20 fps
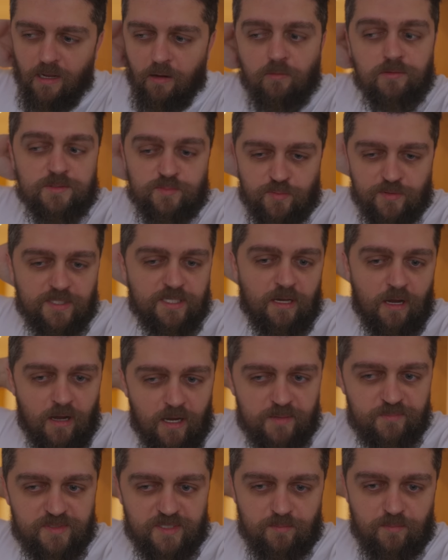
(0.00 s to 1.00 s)
I was pretty
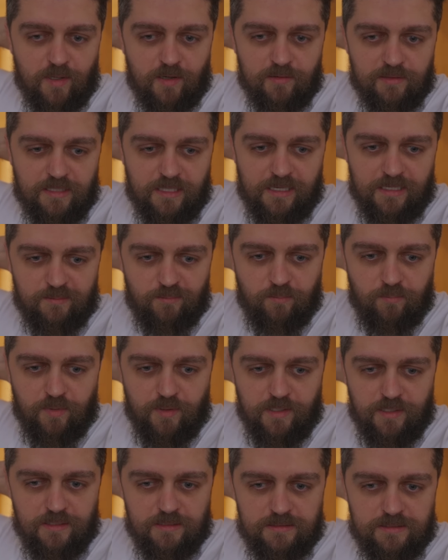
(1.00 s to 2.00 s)
hyped about that,
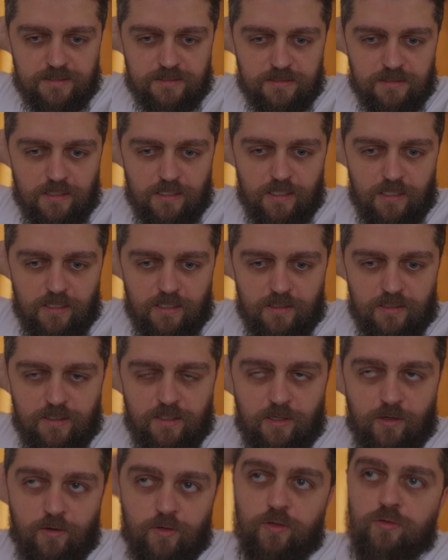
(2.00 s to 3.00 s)
but
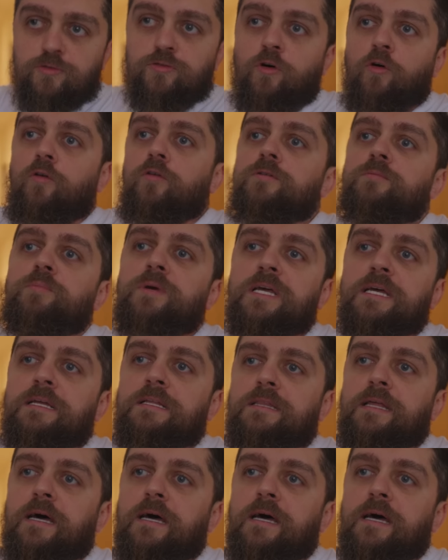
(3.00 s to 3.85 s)
you know, you told me